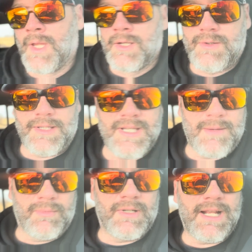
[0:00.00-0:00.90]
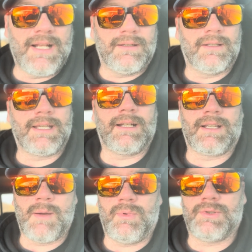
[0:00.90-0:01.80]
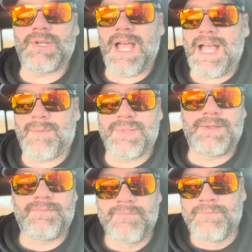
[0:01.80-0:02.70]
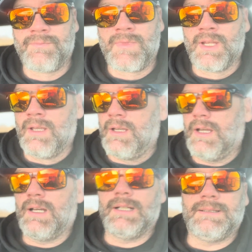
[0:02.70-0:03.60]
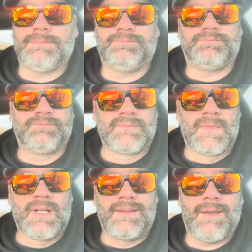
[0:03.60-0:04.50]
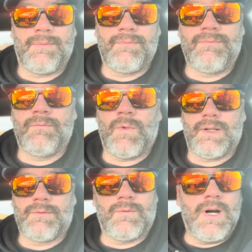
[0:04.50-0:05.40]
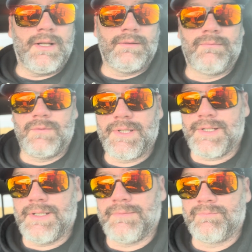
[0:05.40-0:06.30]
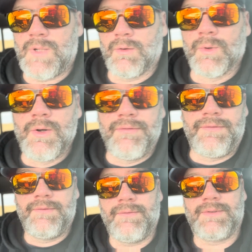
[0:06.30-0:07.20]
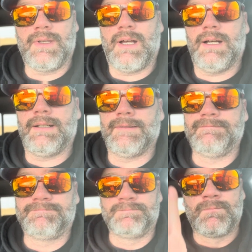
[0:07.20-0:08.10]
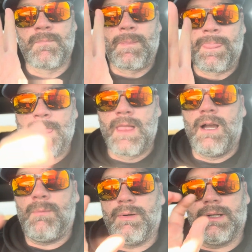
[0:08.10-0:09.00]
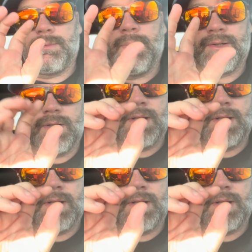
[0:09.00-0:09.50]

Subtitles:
so I had time to run out and look at a couple of jobs. That one was a roof. I'll put a picture on